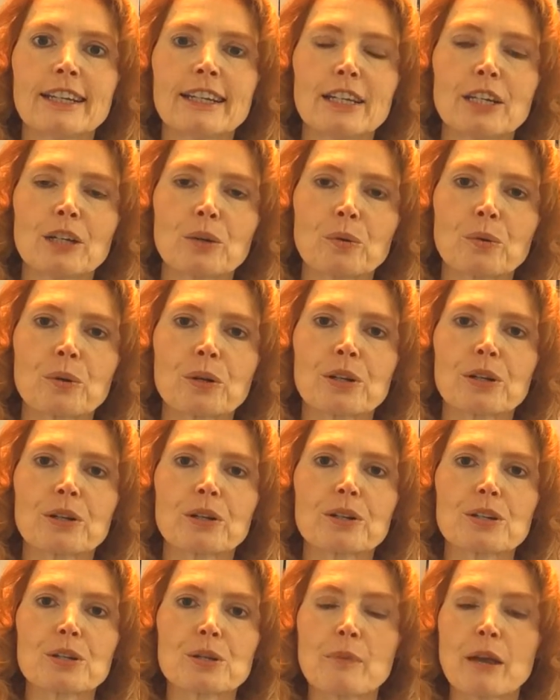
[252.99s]
in
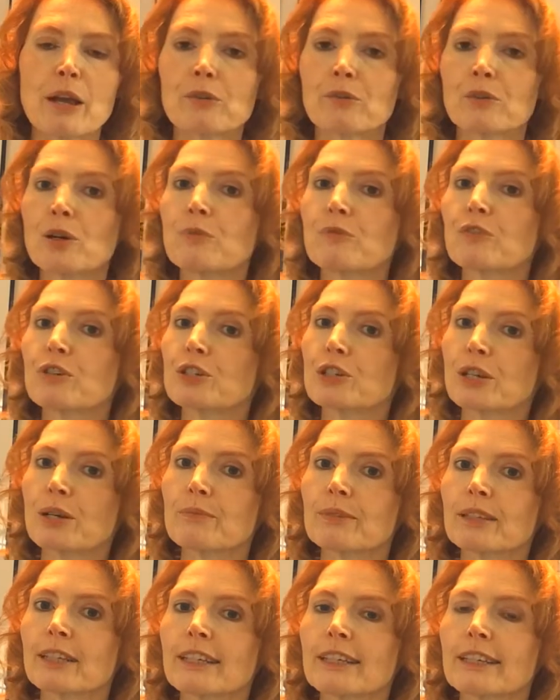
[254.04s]
order to make room for
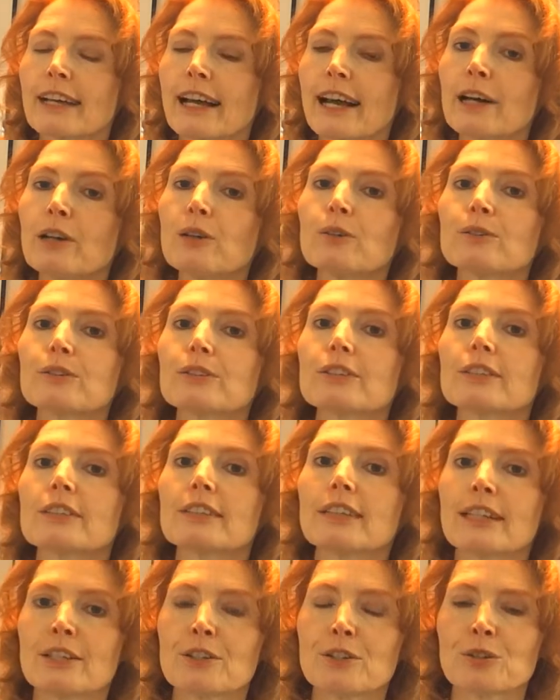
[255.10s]
something else
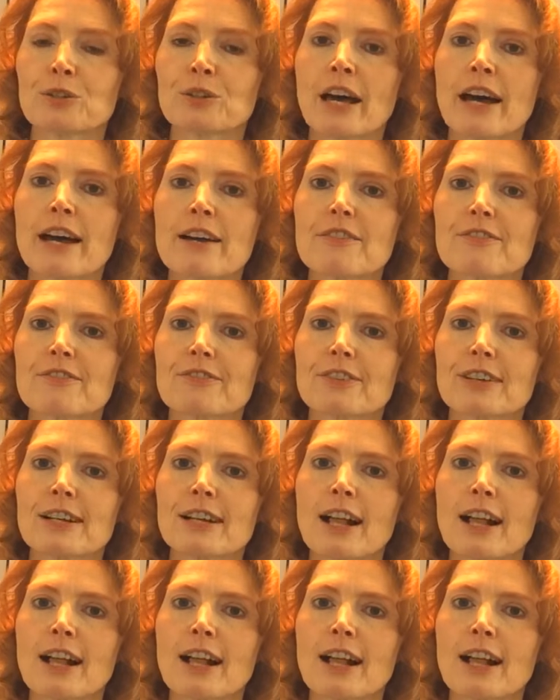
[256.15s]
in your life